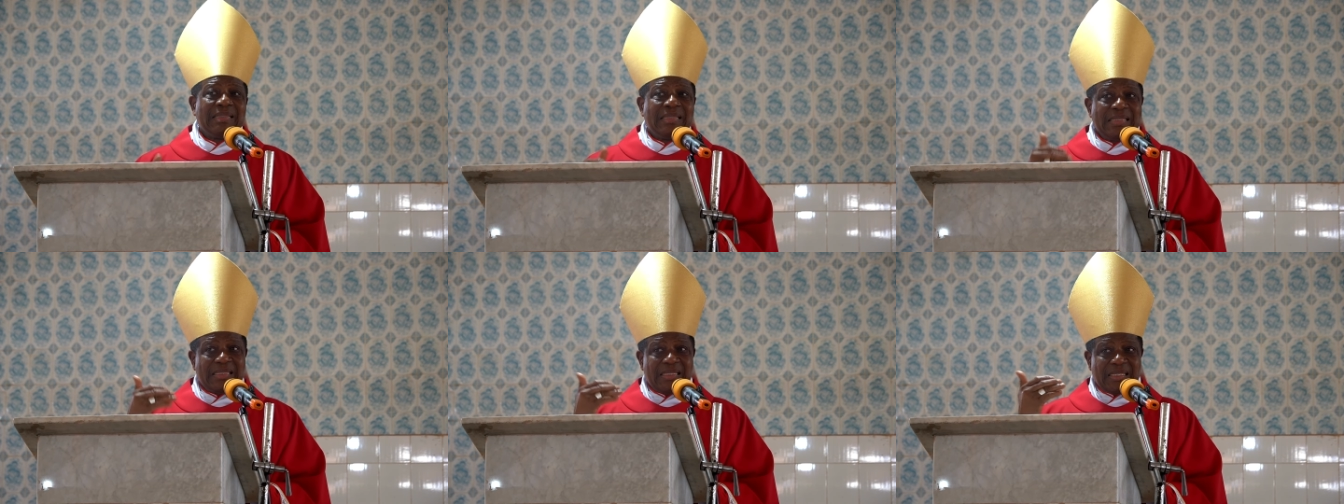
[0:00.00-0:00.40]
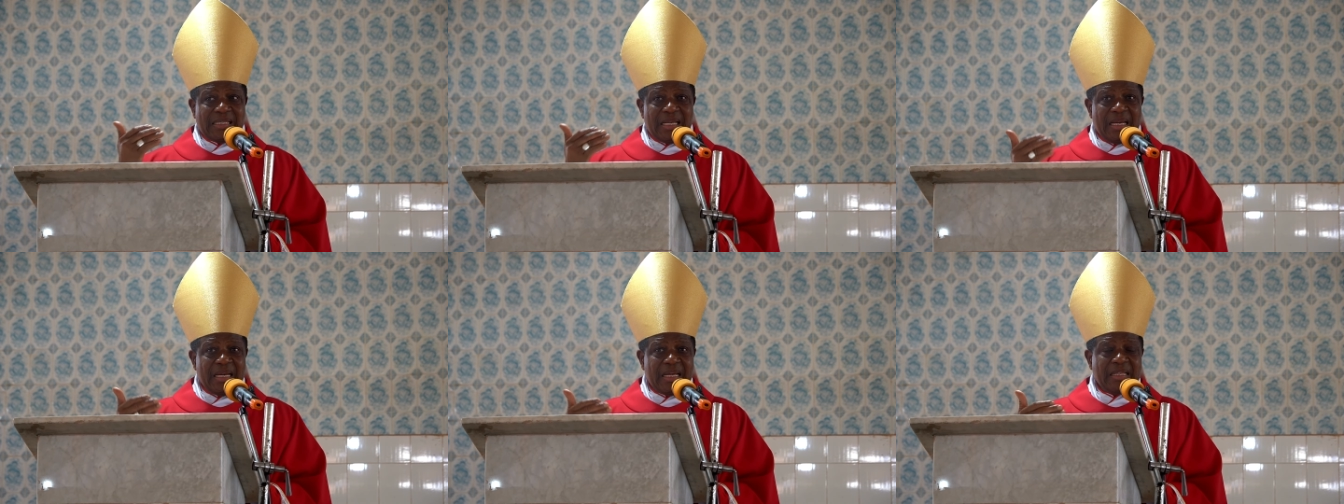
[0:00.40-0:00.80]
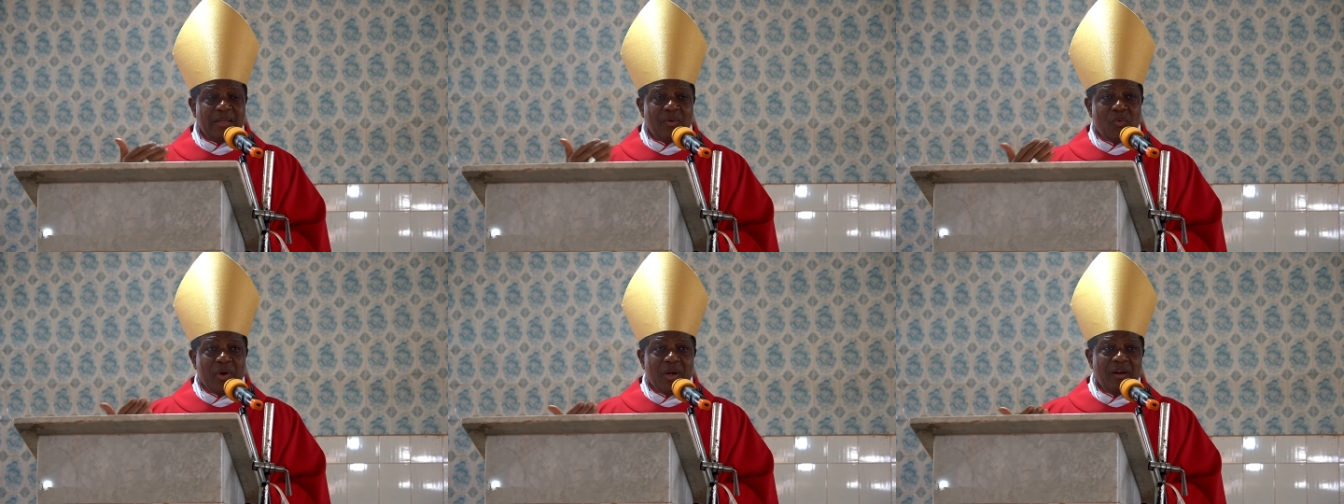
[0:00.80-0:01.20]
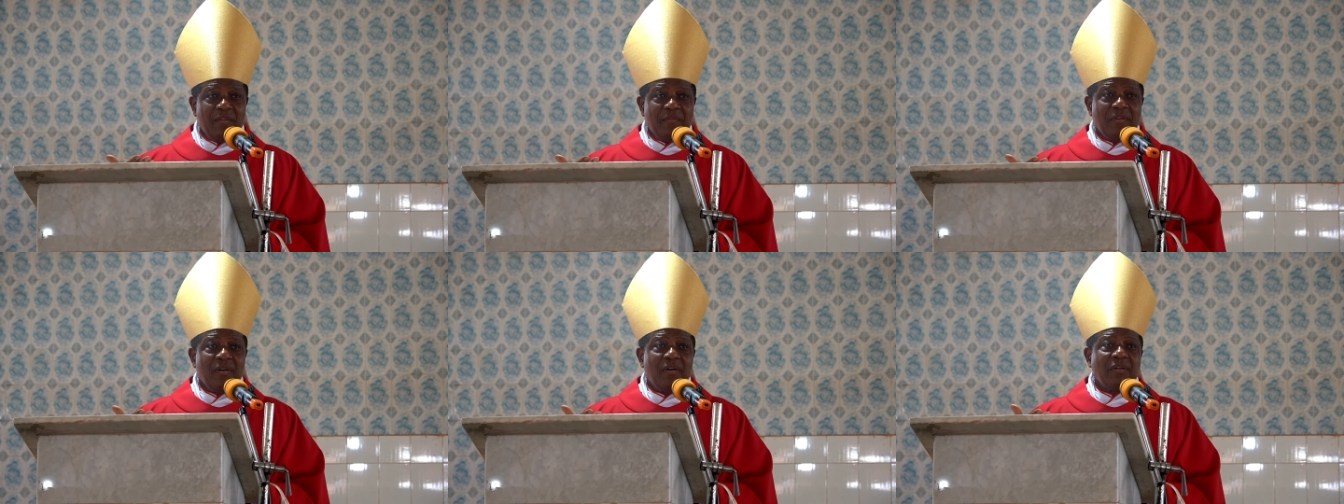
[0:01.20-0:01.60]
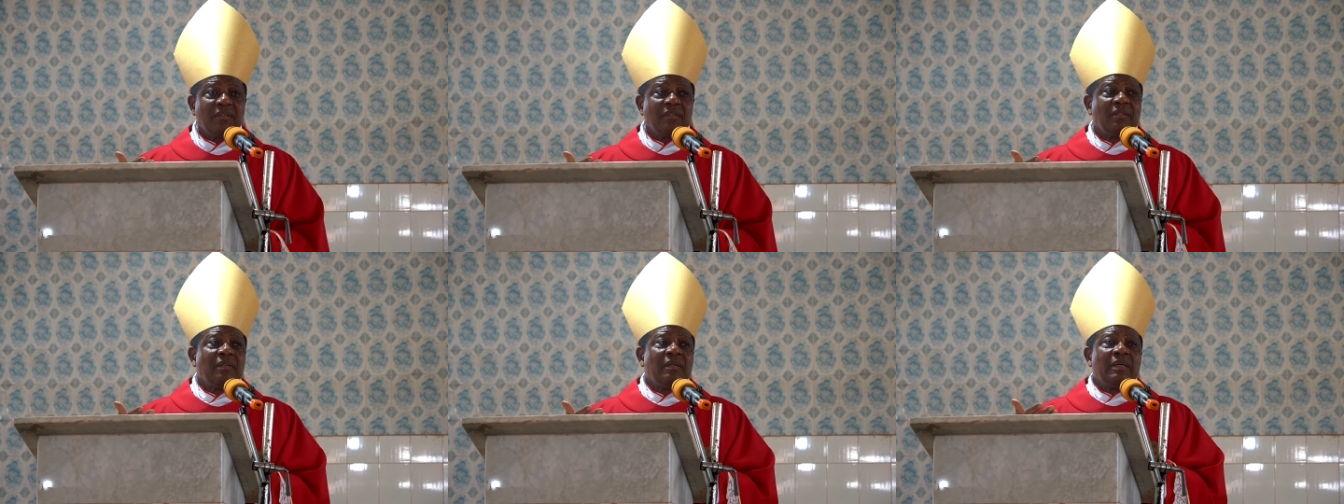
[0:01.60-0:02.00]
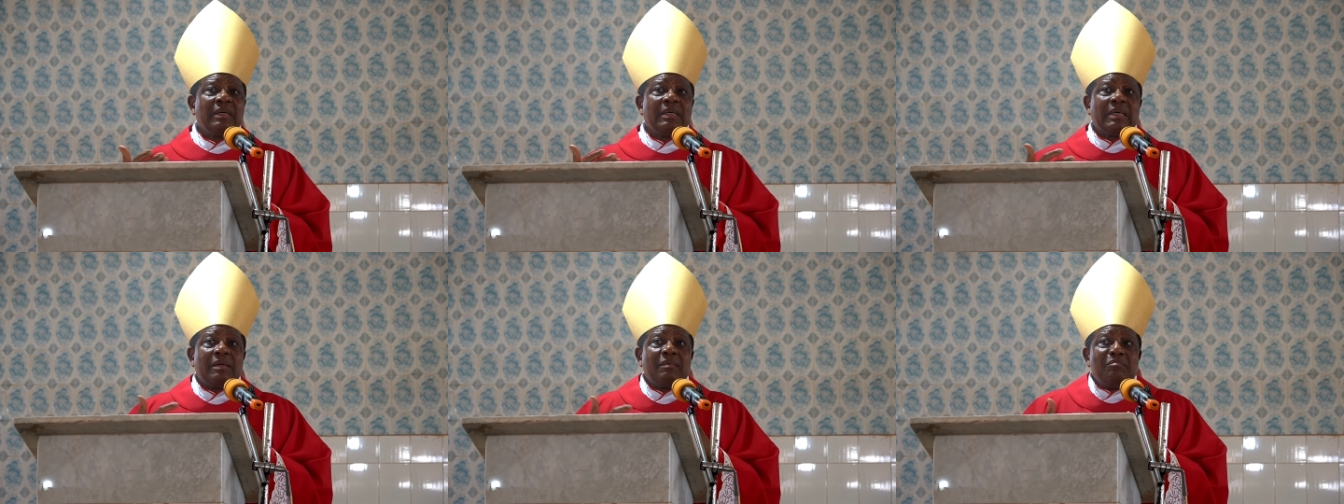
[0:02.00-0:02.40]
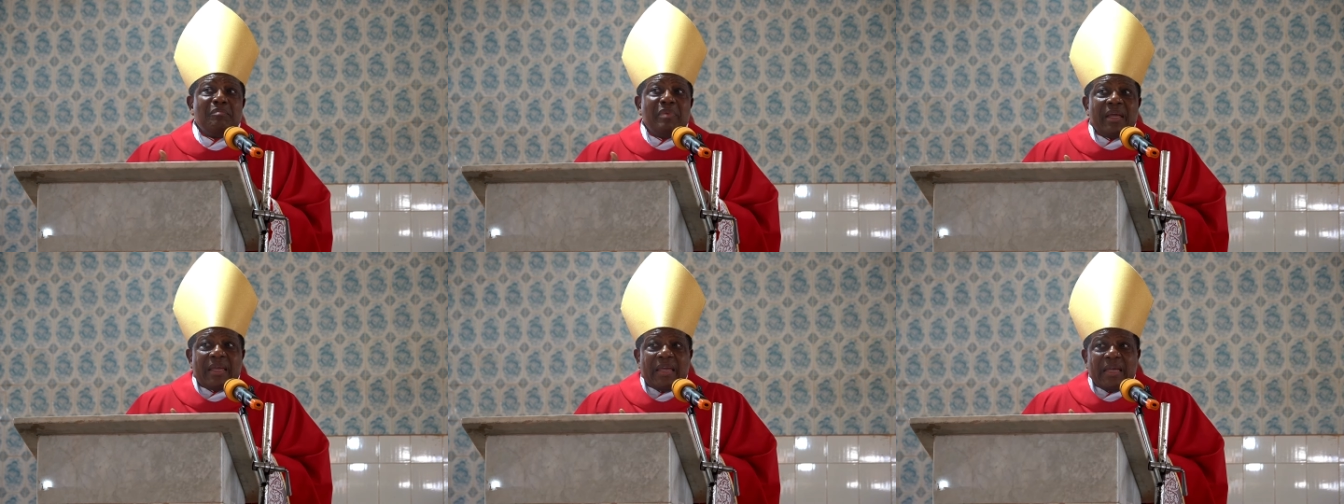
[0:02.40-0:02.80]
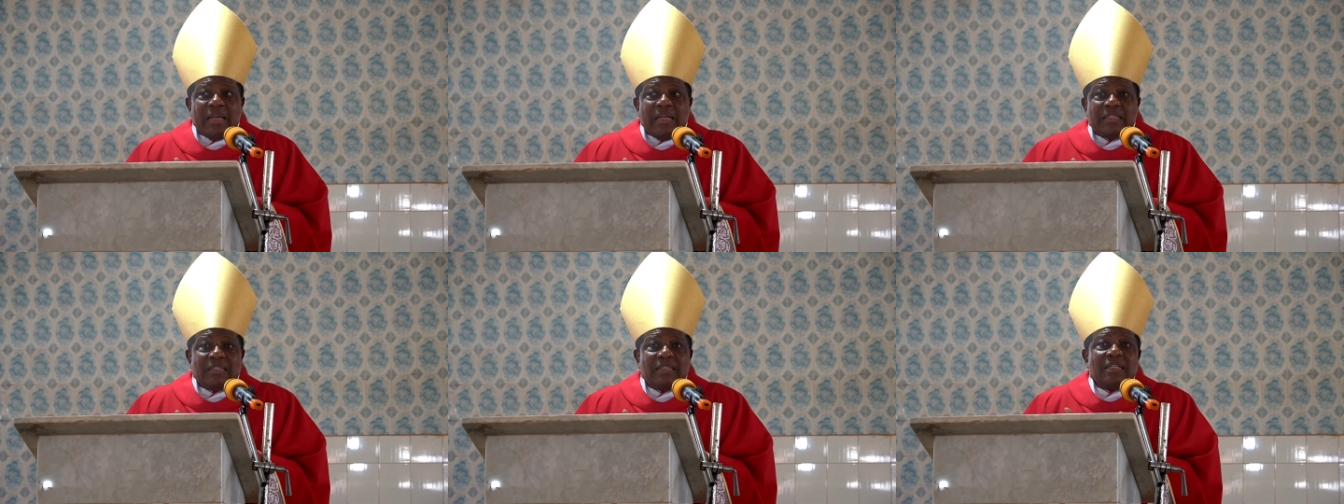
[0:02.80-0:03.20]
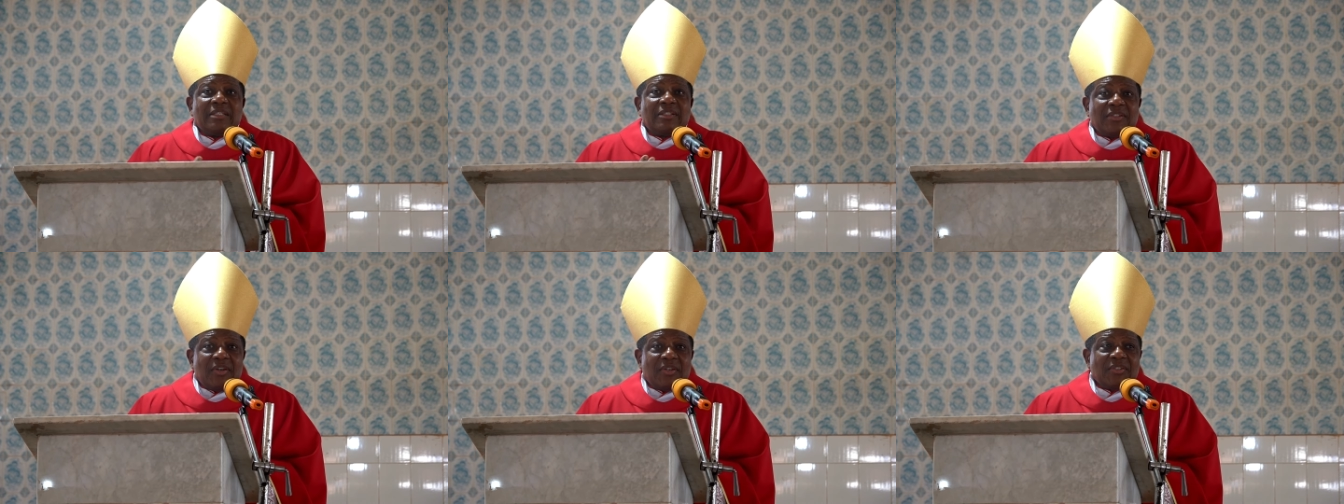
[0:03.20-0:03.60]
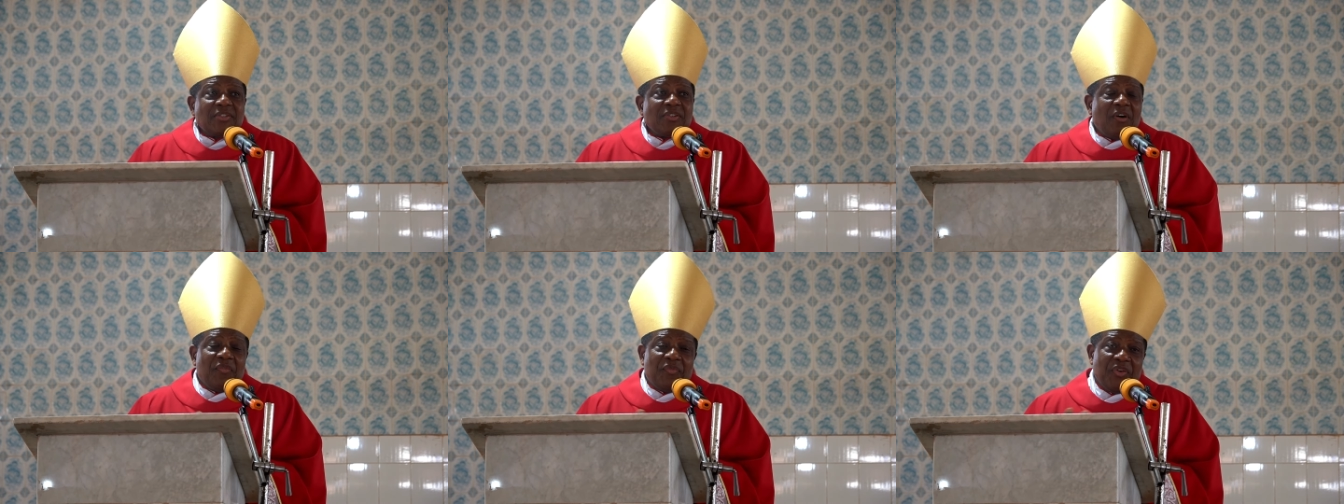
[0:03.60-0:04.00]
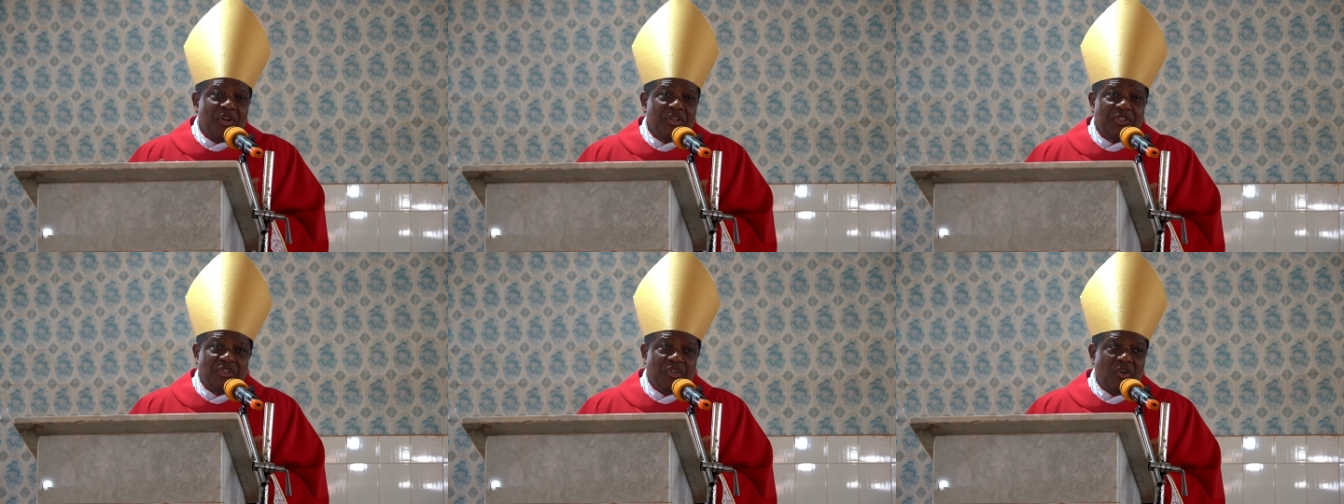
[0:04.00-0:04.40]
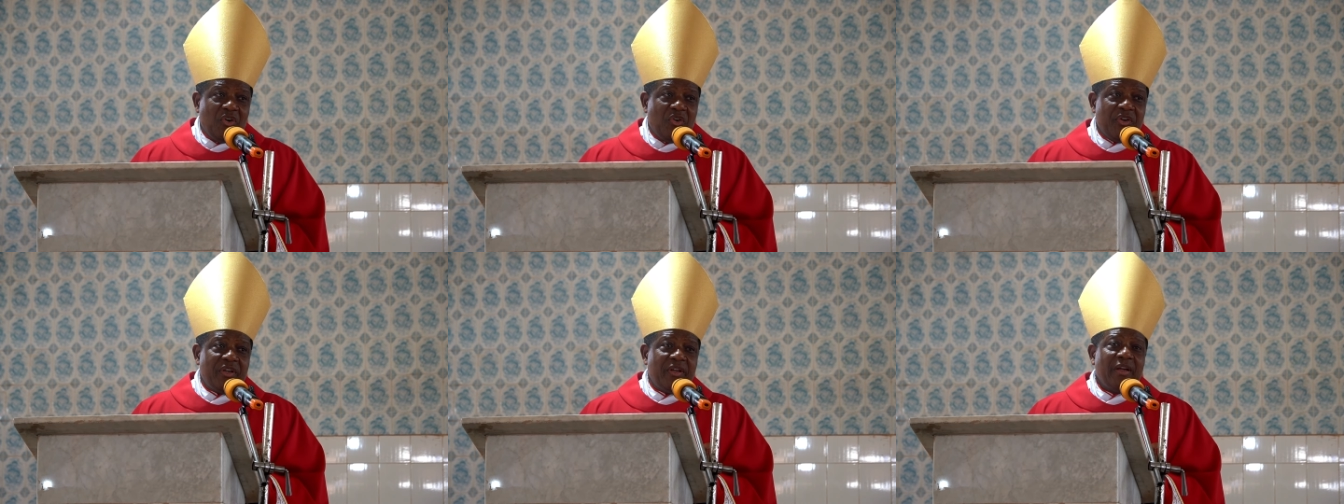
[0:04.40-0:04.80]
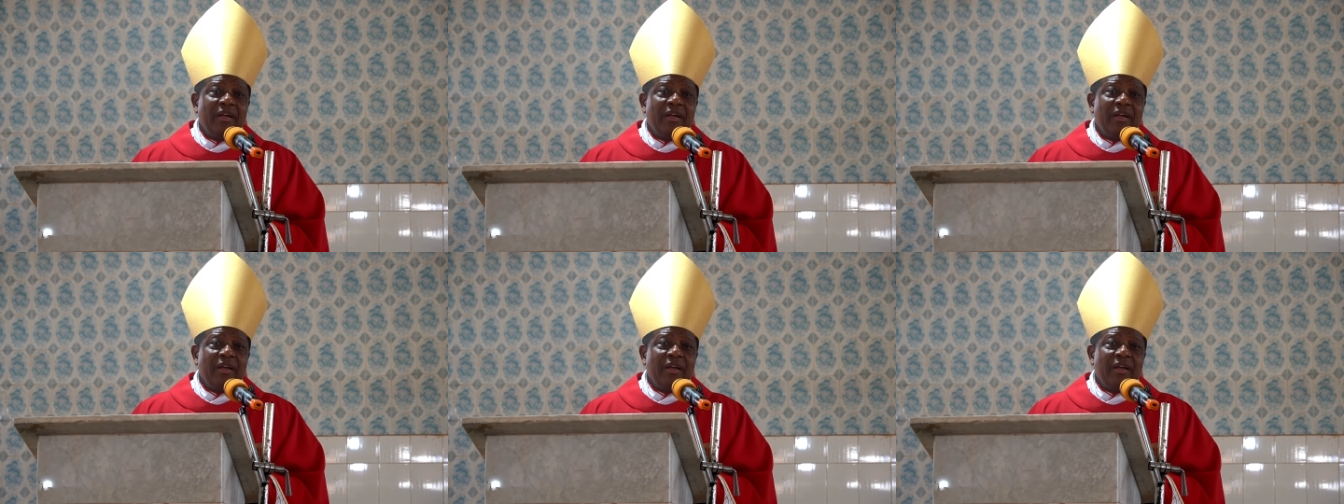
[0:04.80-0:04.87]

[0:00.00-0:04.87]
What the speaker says: Discerning the will of God, making it the source of your joy.